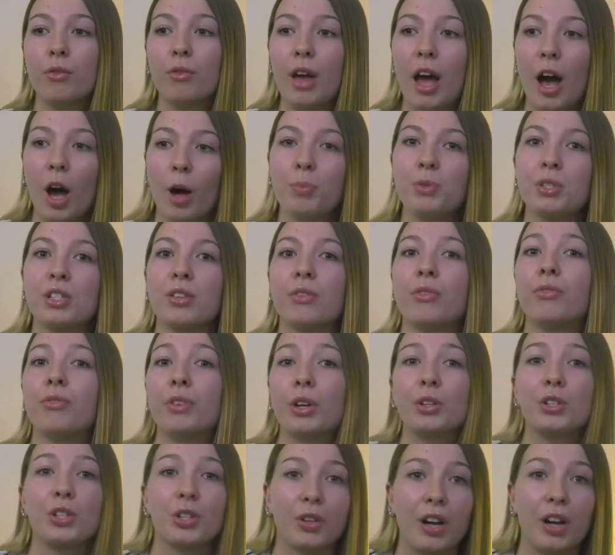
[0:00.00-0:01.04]
helps to
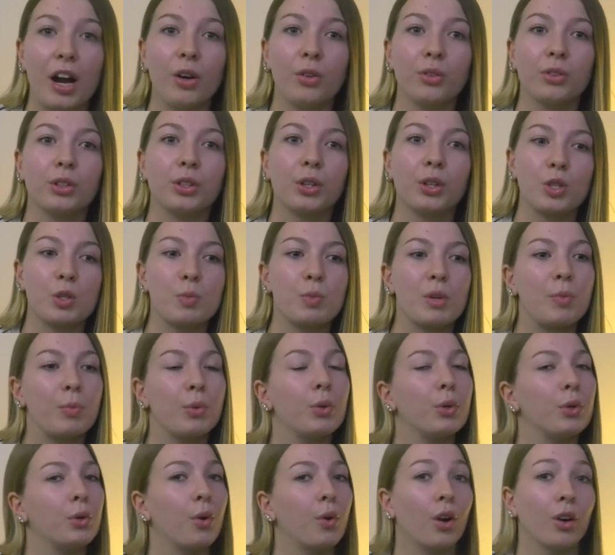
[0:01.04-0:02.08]
filter out those
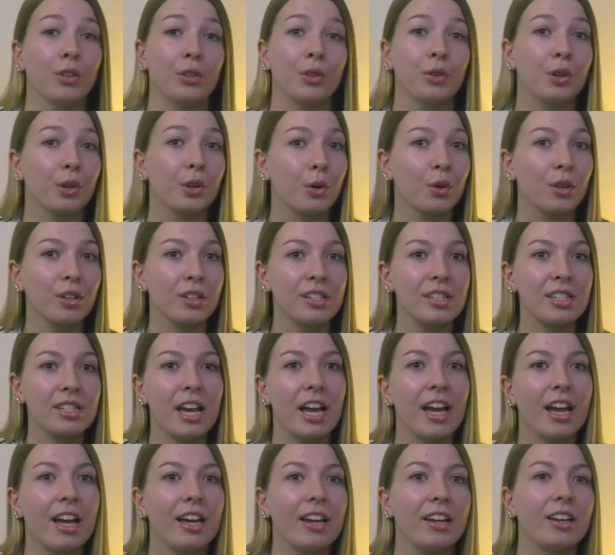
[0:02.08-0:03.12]
people who aren't unicorns,
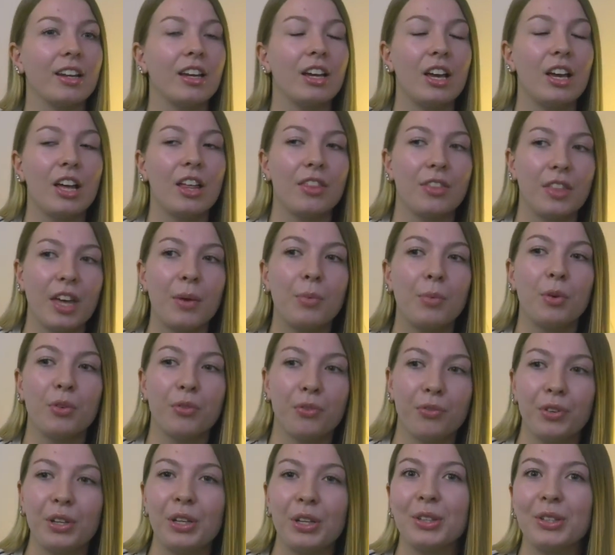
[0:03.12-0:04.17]
and they will
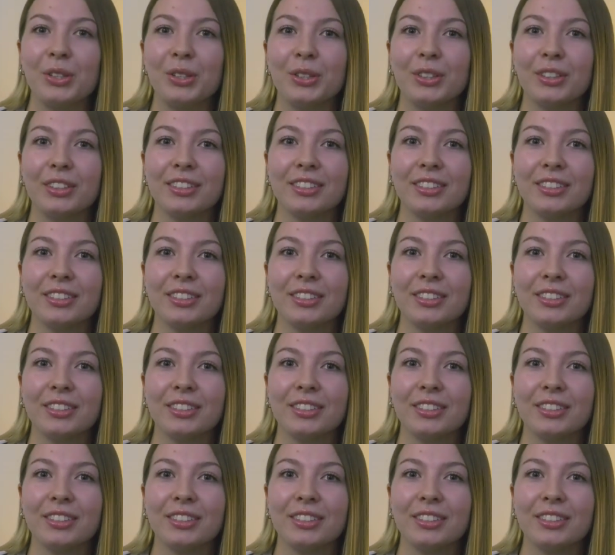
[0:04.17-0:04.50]
feel